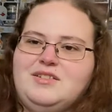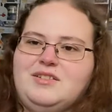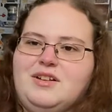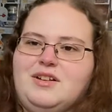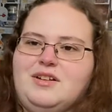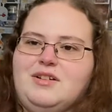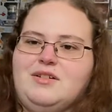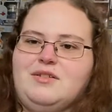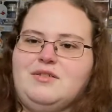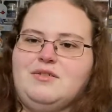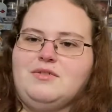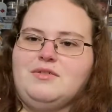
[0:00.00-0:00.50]

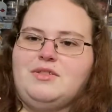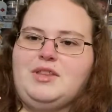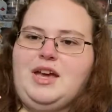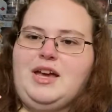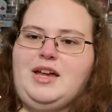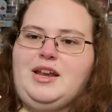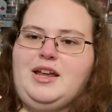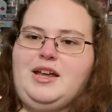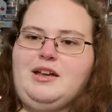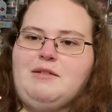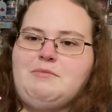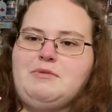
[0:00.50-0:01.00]
so
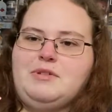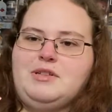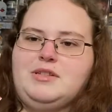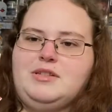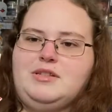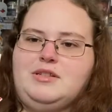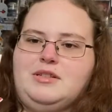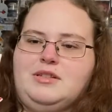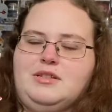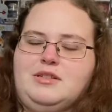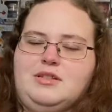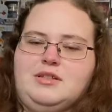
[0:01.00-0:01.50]
that
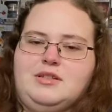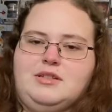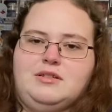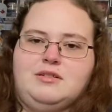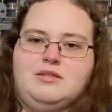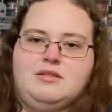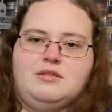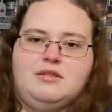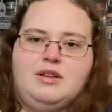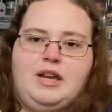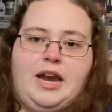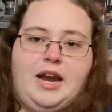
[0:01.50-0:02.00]
happens, and then